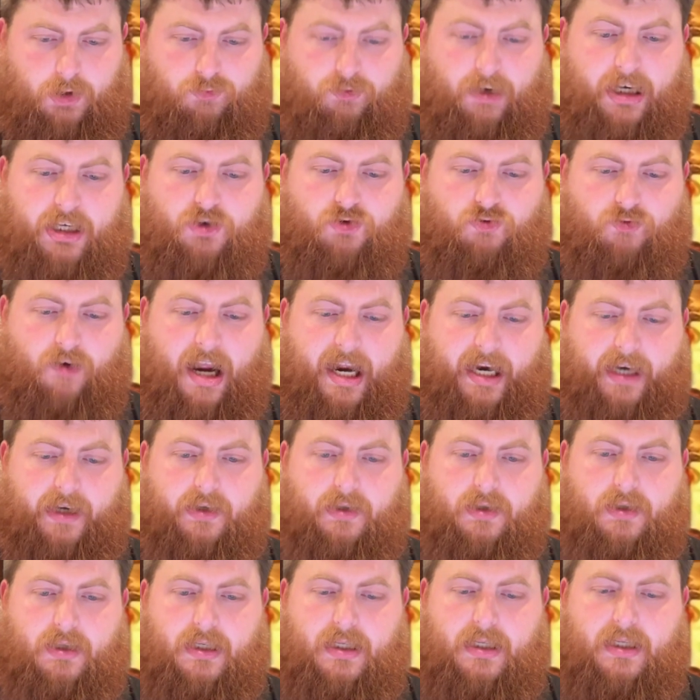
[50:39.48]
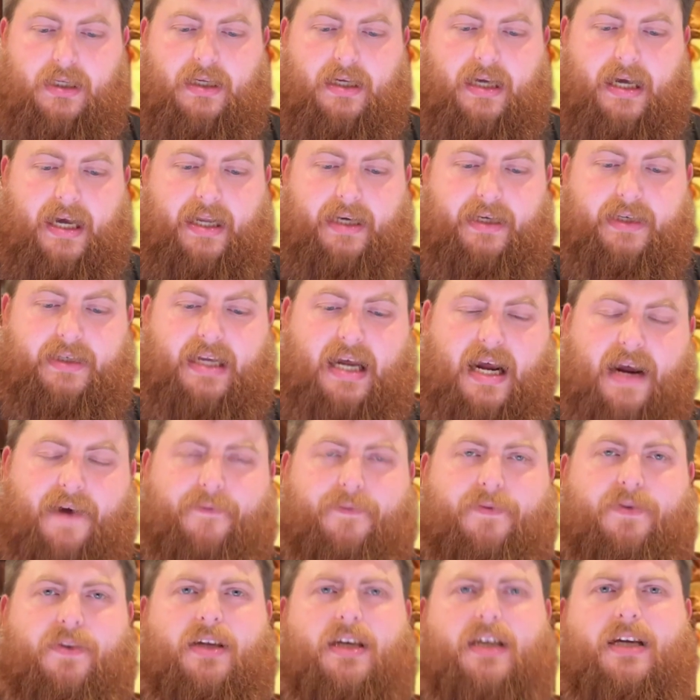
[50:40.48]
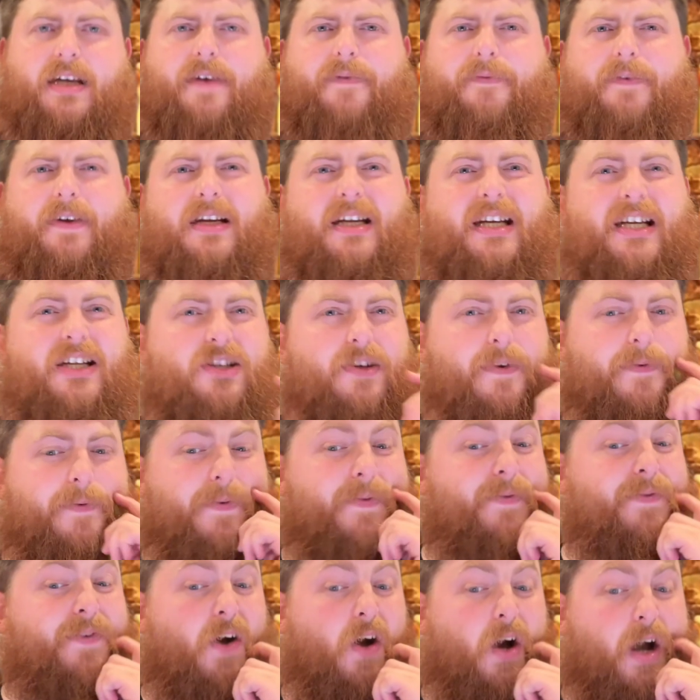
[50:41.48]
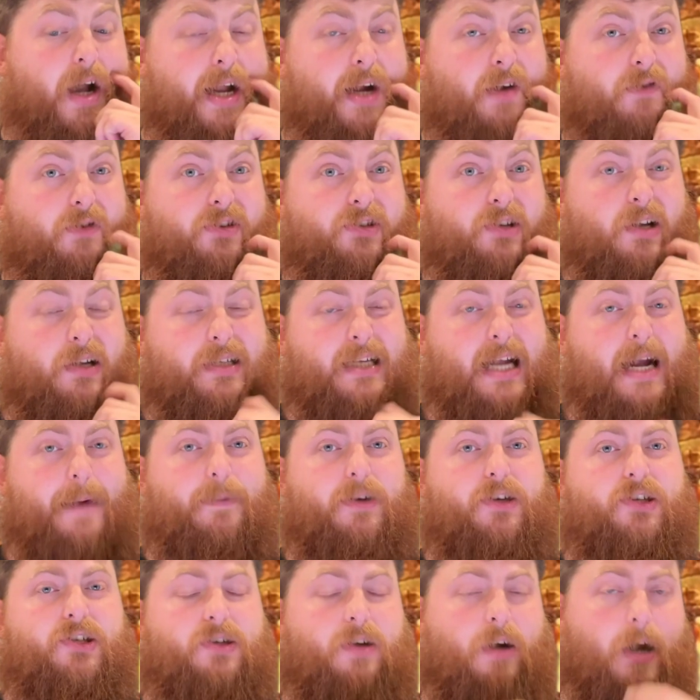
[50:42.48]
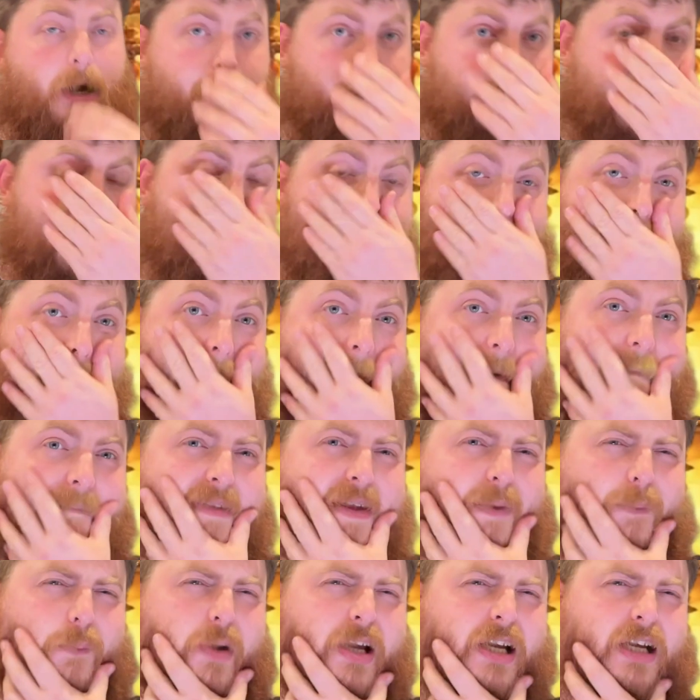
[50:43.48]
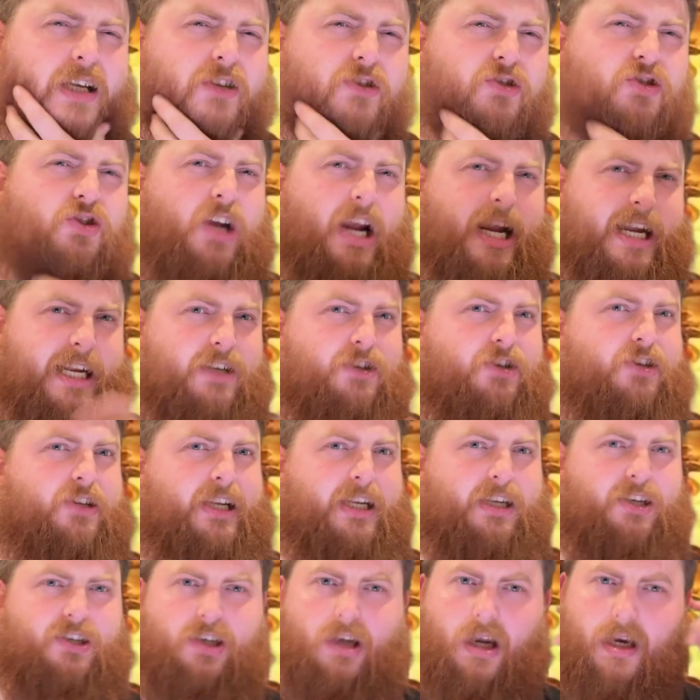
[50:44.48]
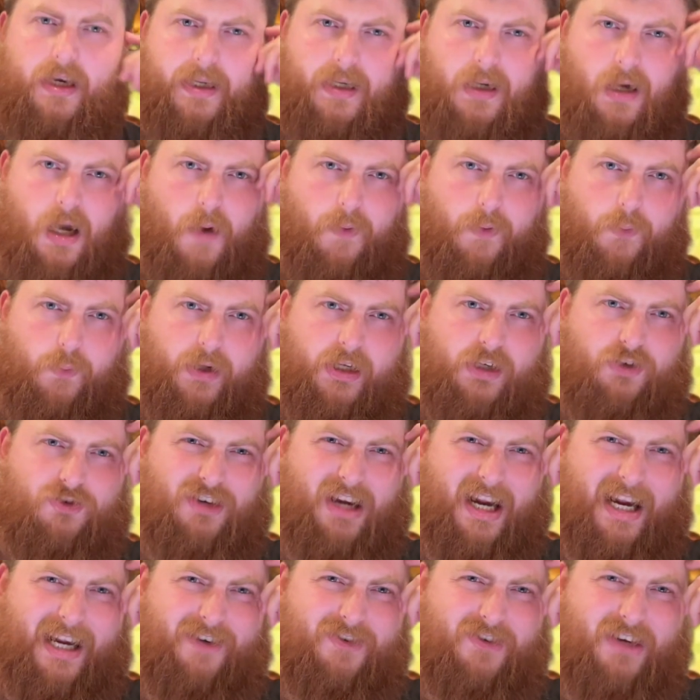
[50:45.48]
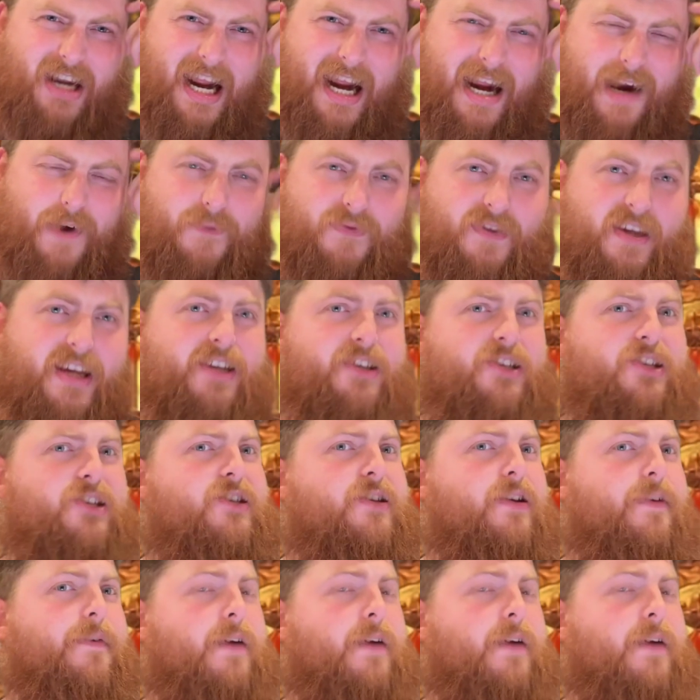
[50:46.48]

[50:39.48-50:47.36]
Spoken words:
dragon and have the affinity to fire as our damage type, then we can change things slightly, can't we? We can change how this